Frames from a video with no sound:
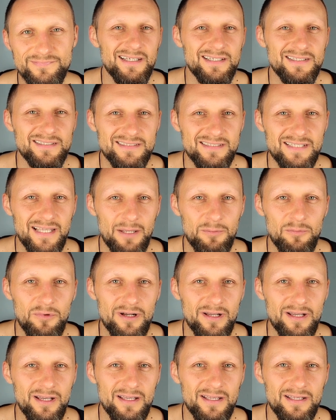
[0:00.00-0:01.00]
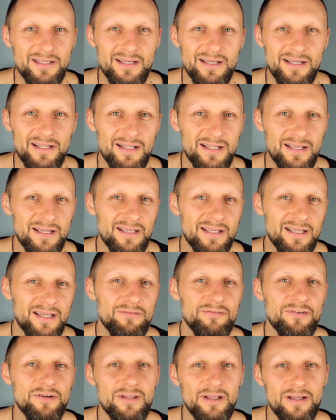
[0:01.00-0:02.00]
Same way, like
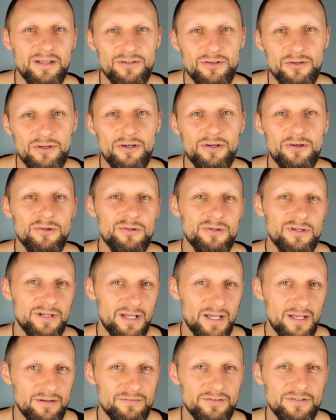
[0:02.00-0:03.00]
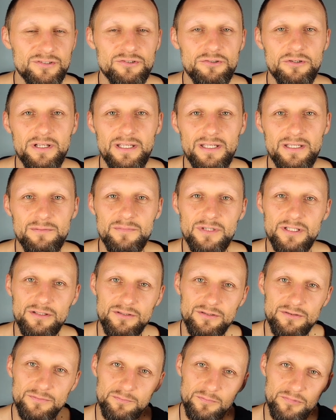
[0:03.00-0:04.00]
every night you go have a dream and
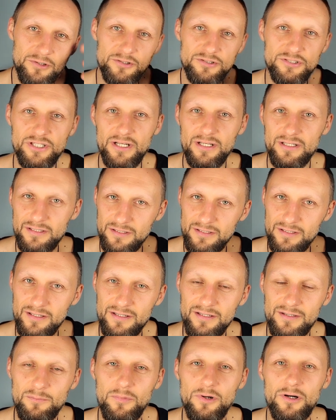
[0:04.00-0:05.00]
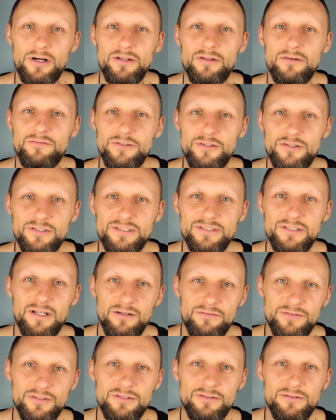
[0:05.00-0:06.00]
you project part of
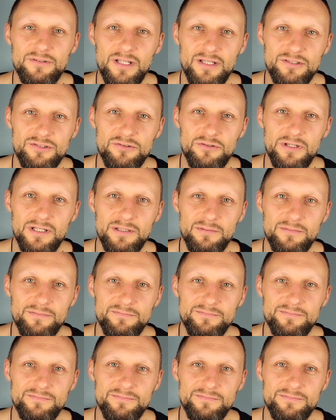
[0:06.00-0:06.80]
yourself into that dream.